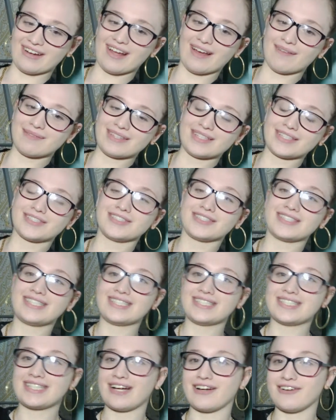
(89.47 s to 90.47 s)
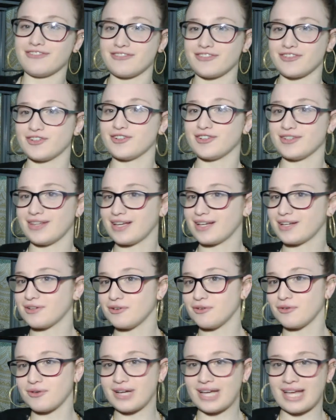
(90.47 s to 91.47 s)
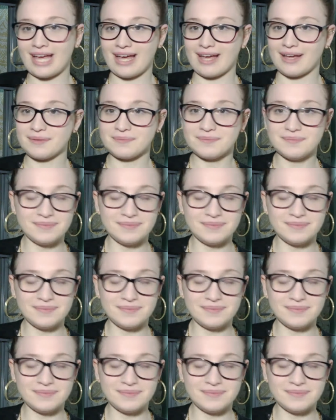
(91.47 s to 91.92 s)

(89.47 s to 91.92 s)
I'm literally scared for her, like, no cap.